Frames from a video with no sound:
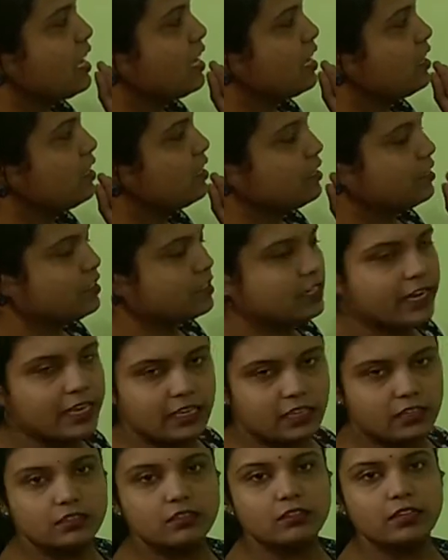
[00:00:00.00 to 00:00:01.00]

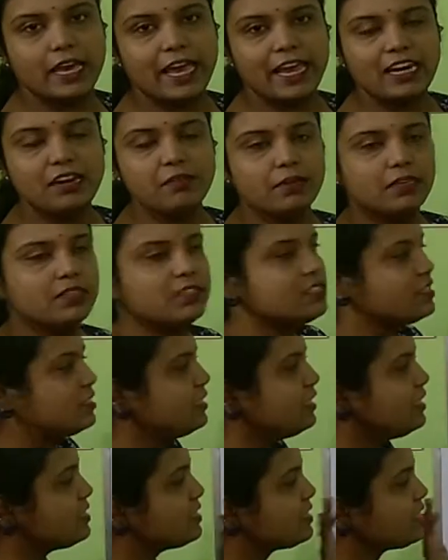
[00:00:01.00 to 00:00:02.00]
like elements,
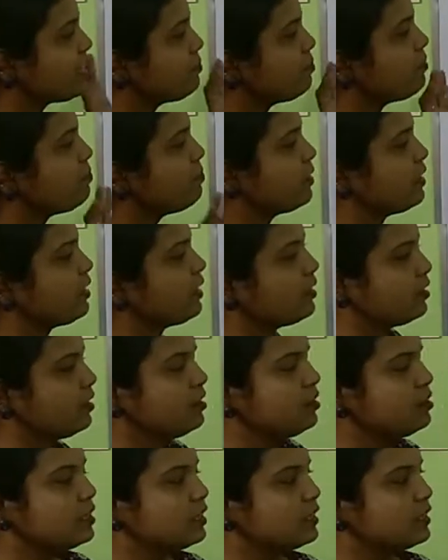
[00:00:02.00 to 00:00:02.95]
these type of particular